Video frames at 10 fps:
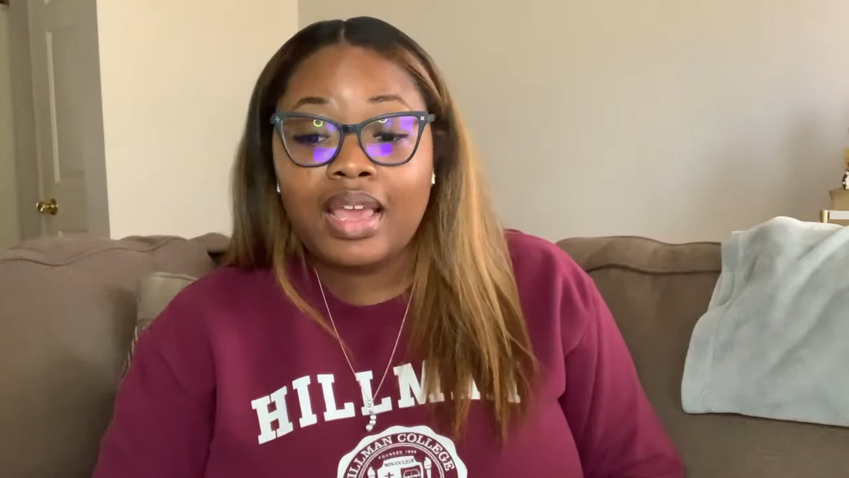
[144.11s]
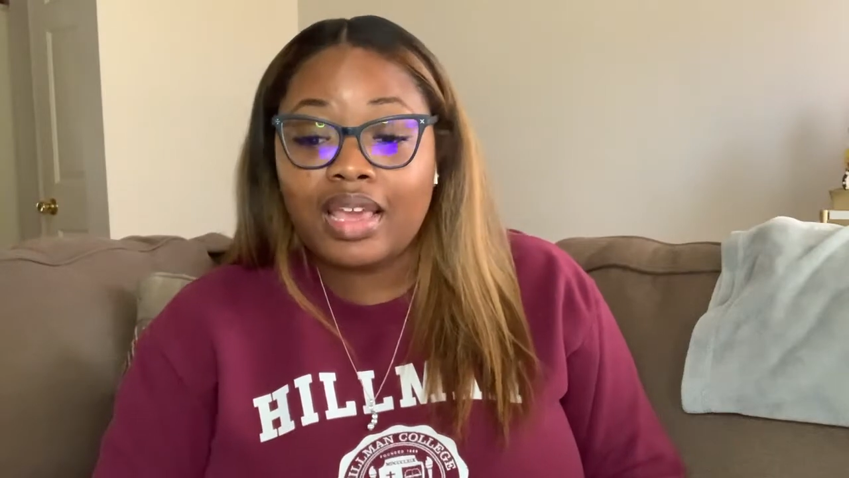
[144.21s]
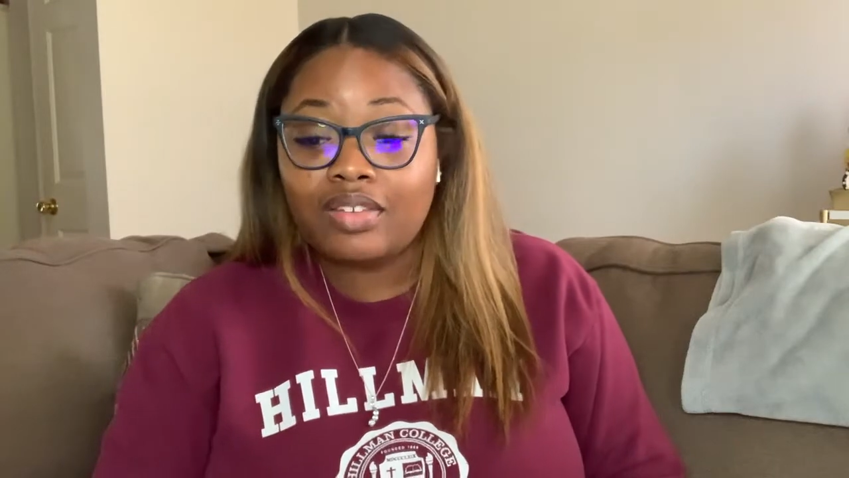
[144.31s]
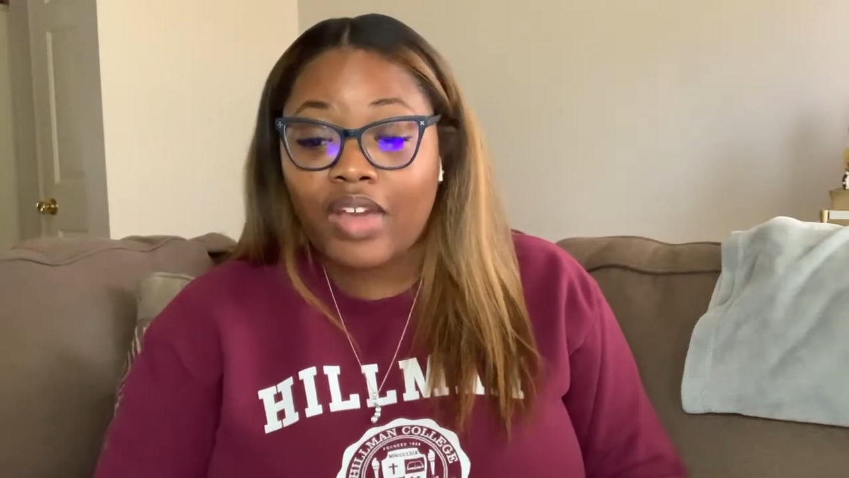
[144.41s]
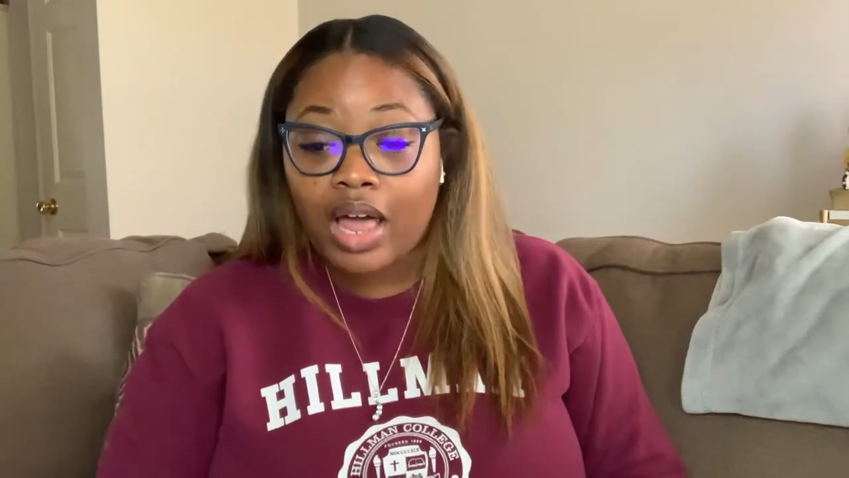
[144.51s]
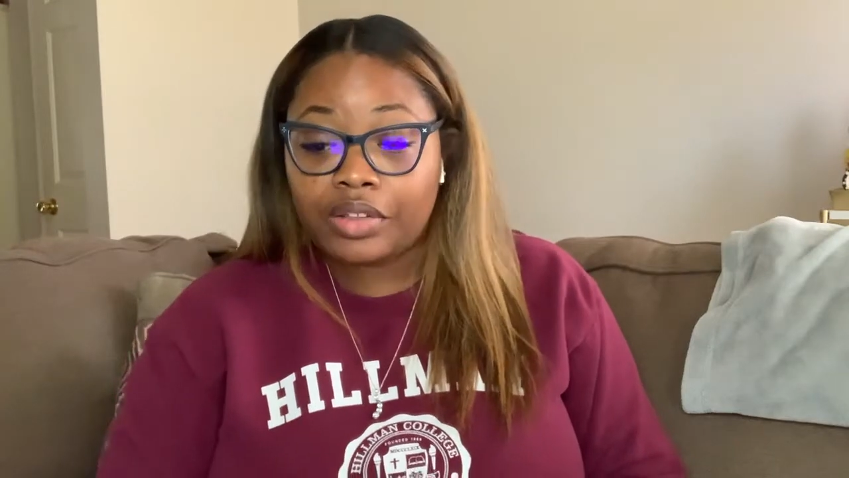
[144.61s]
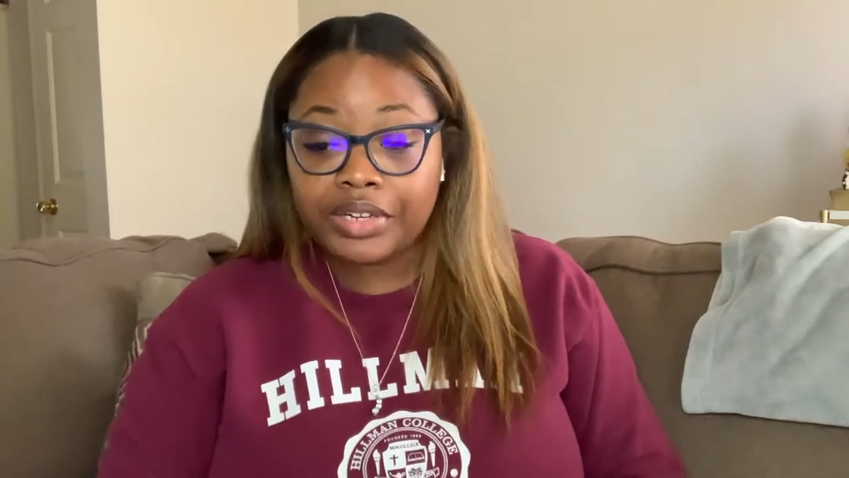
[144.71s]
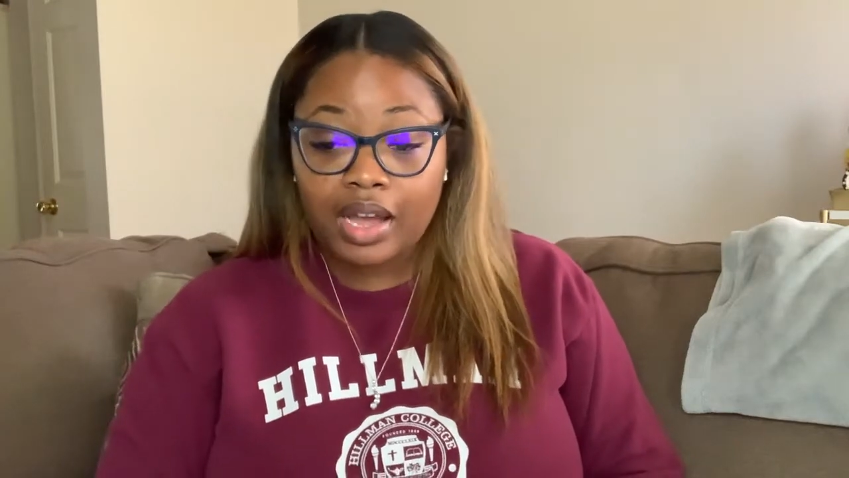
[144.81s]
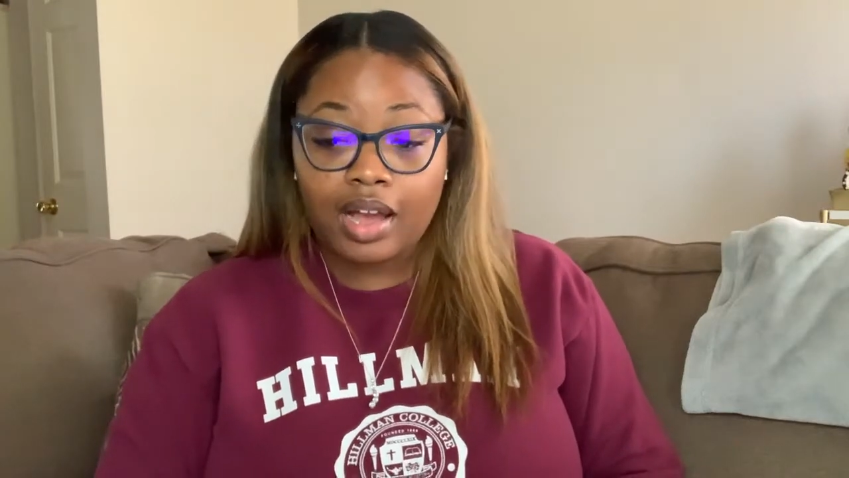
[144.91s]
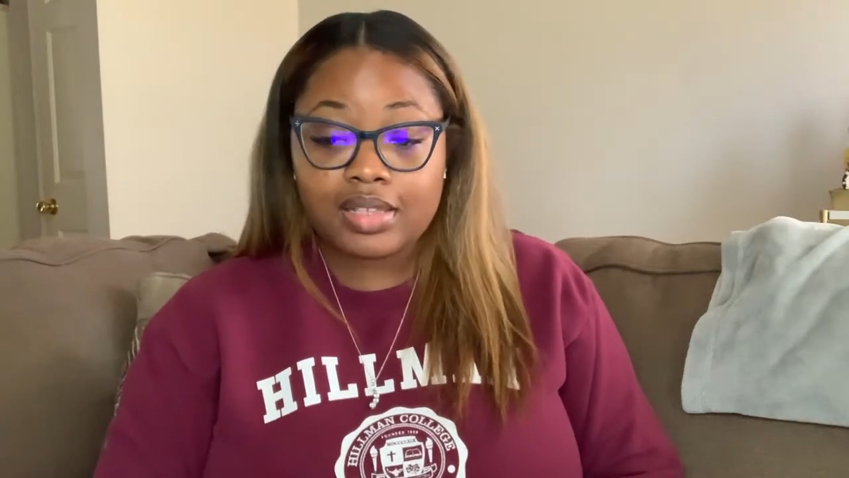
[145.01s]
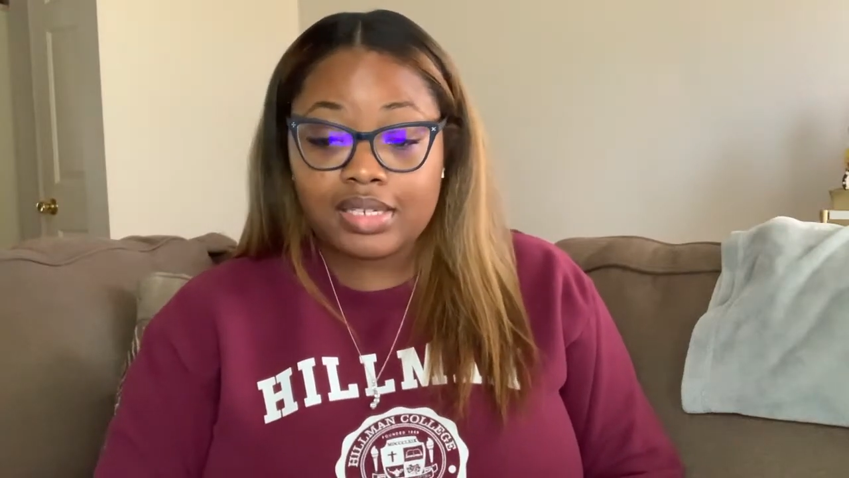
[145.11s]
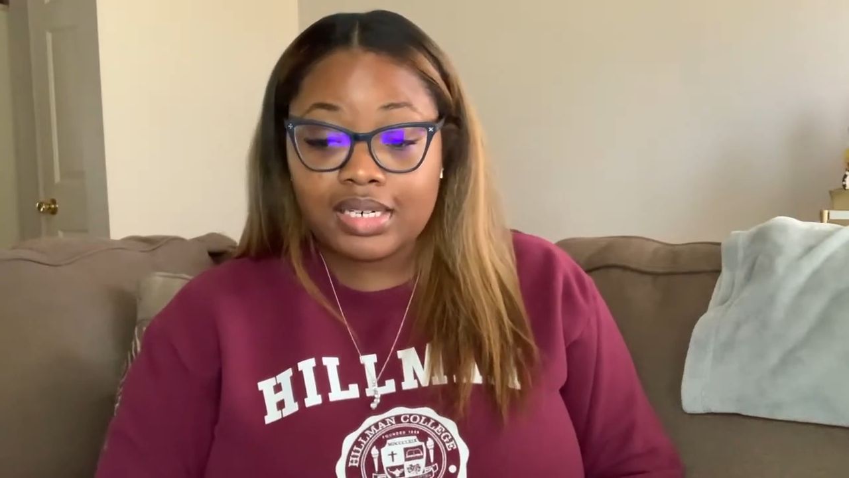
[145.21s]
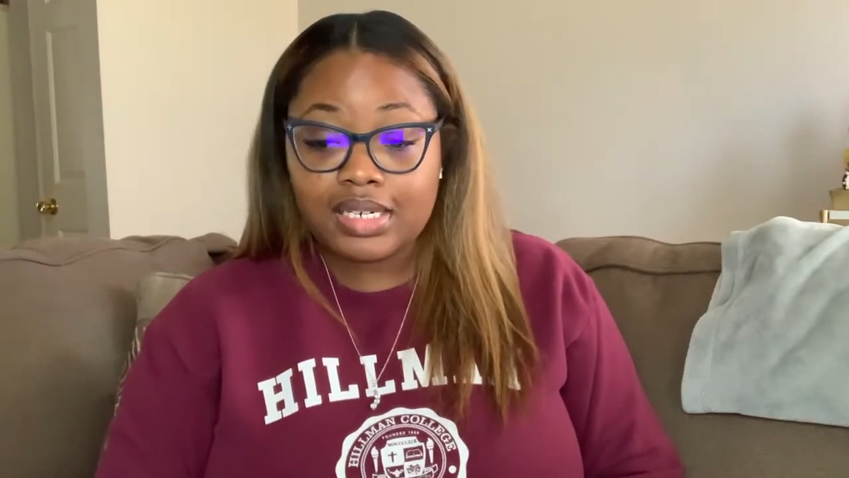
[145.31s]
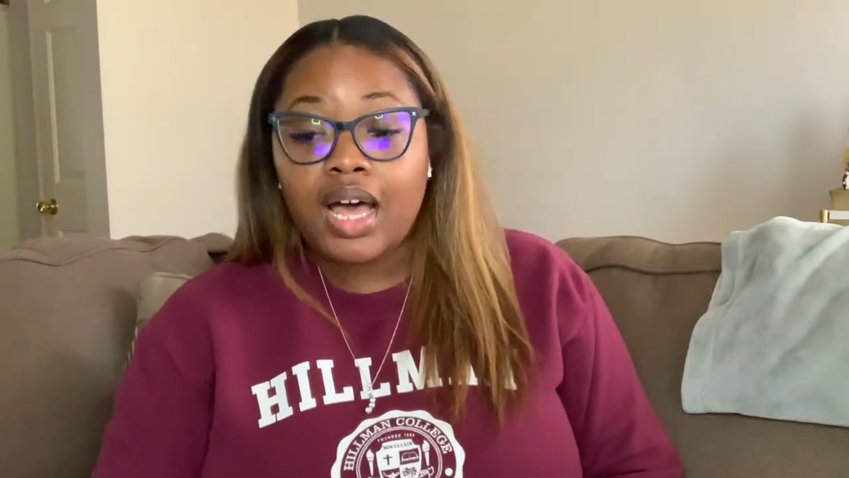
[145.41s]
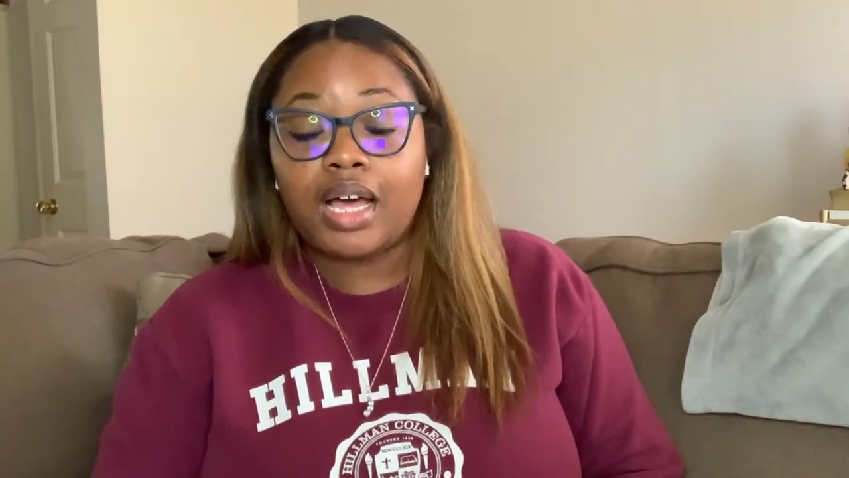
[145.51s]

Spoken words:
and Valerie Constantine.